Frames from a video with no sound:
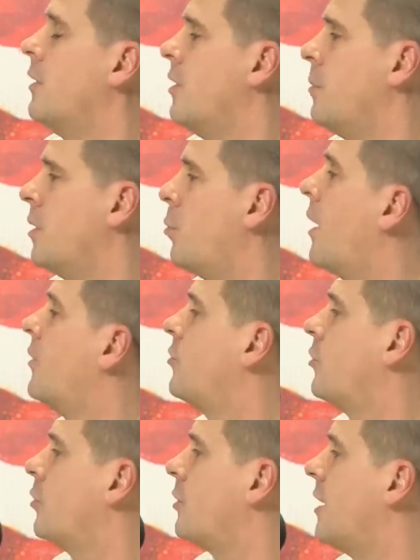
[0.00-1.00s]
in the
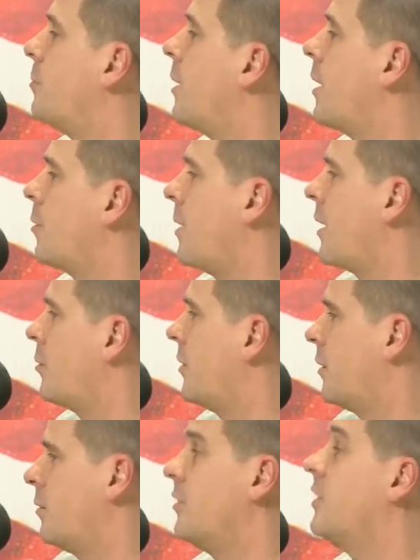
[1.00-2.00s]
Midwest or get better back where
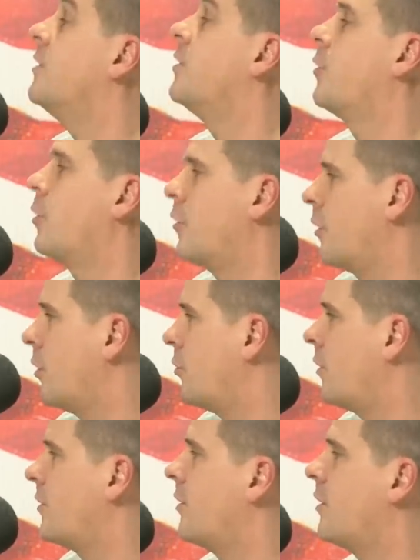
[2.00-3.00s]
the, interior of the
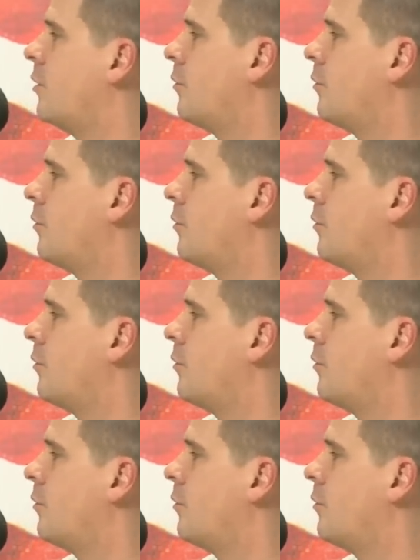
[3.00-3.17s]
country is. I think.